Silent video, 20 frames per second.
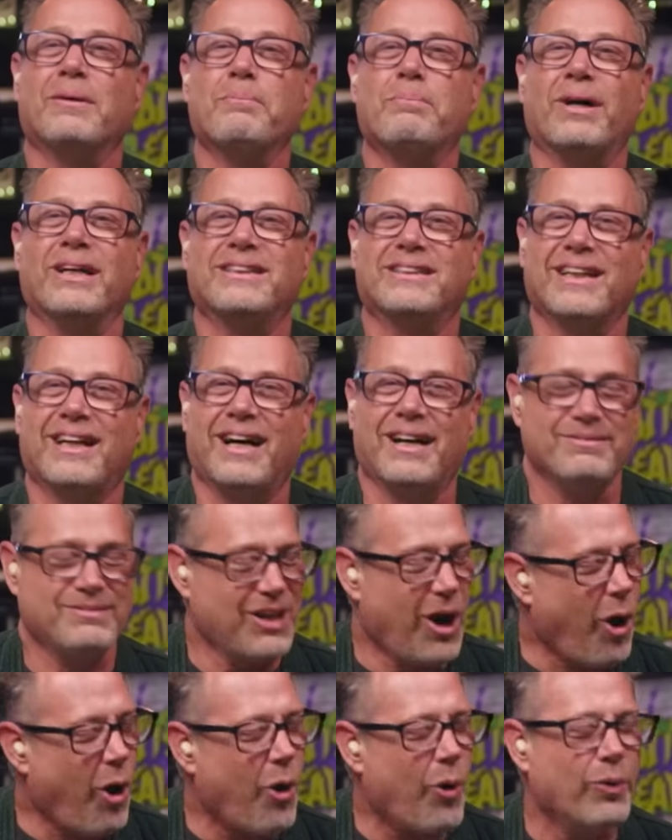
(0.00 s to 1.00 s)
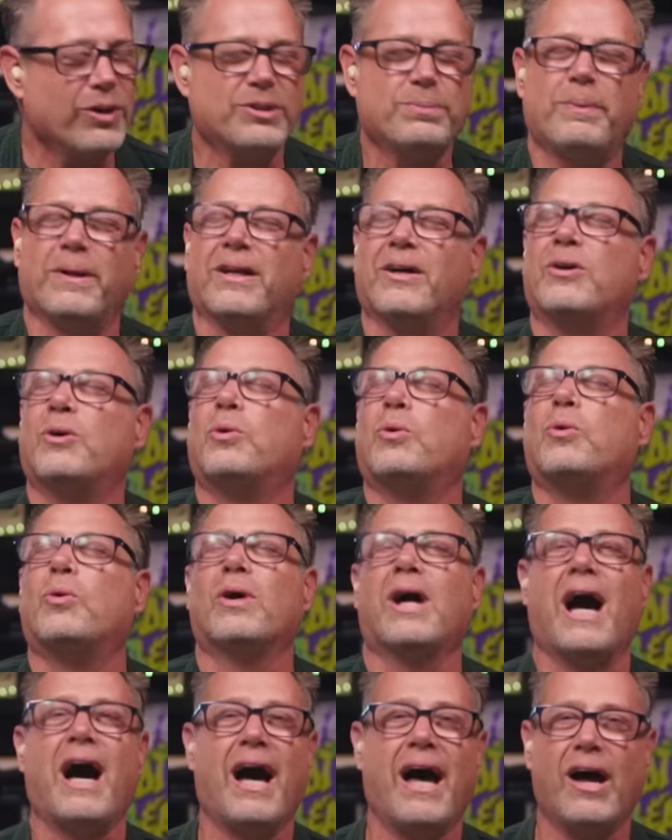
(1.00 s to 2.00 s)
But uh, always been a cool
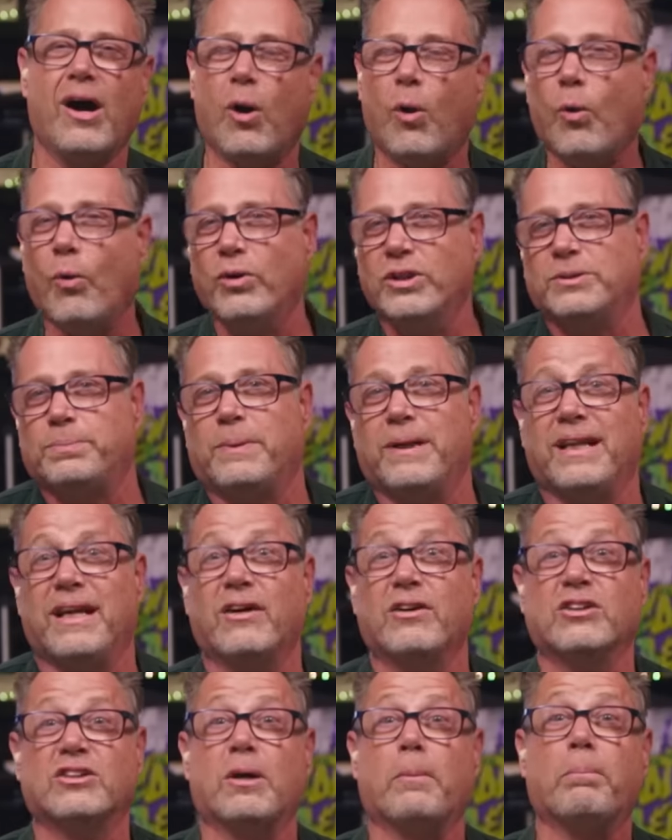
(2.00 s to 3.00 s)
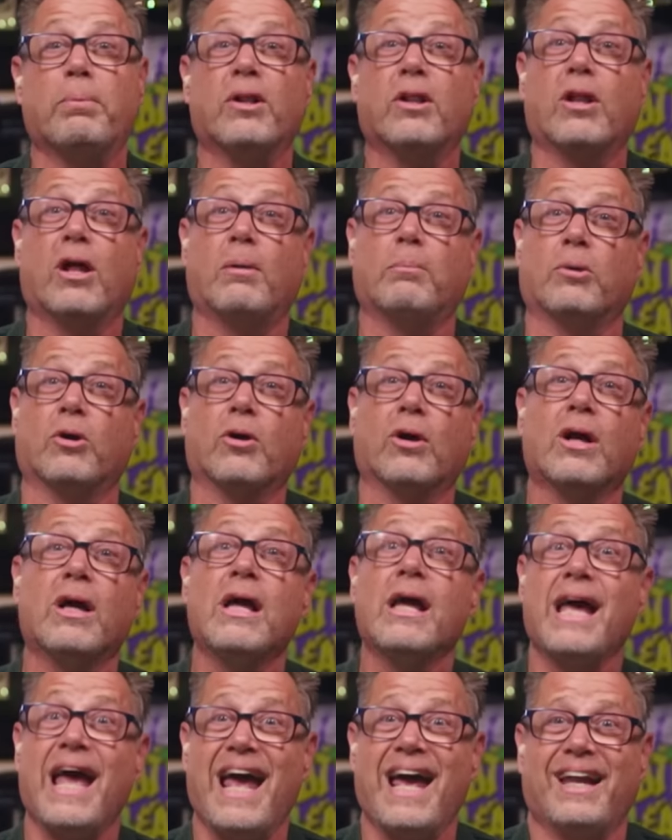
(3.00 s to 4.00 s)
guy. Always been there. He's a plumber
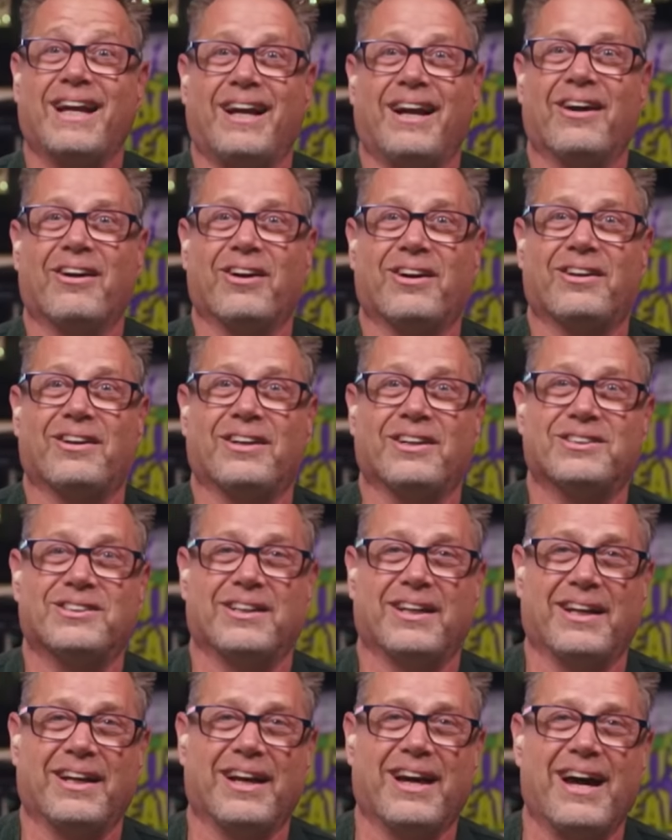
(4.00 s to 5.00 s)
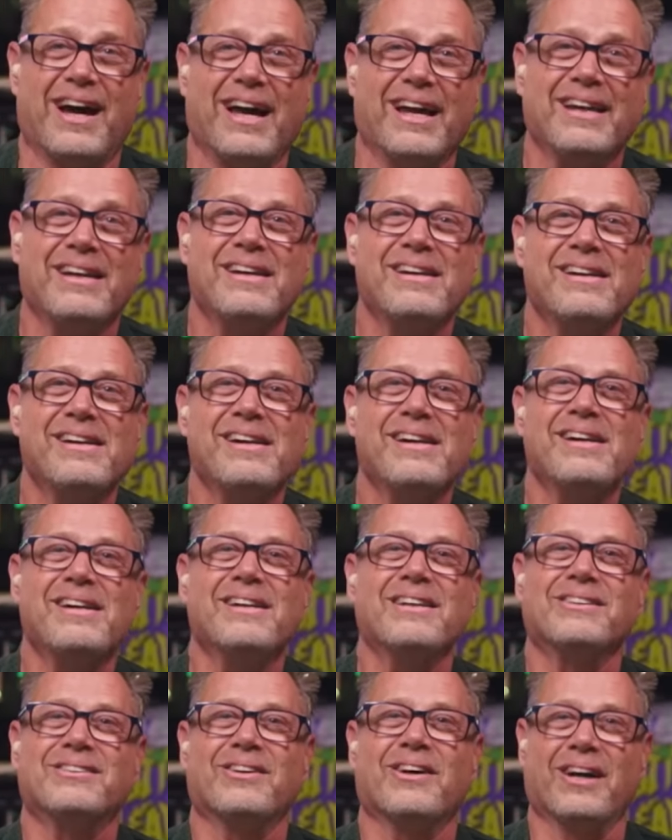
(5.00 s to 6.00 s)
and an air conditioning guy.
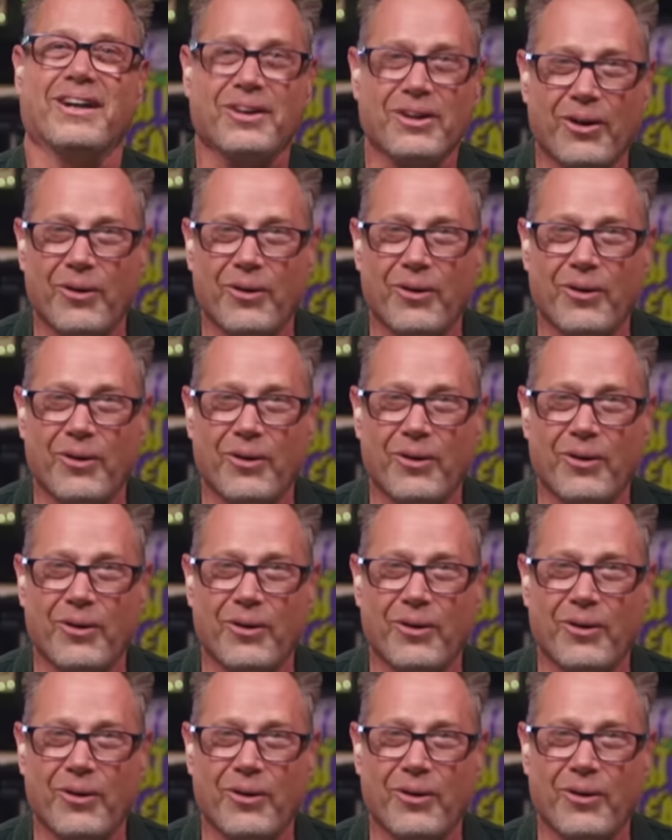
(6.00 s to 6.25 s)
So I could